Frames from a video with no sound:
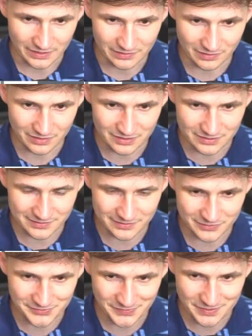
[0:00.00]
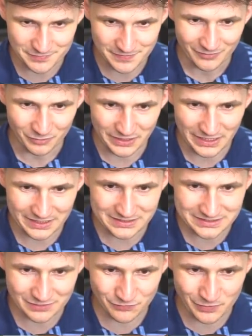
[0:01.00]
It literally didn't do anything. Wait, I need
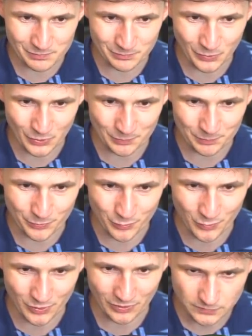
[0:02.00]
something more brutal.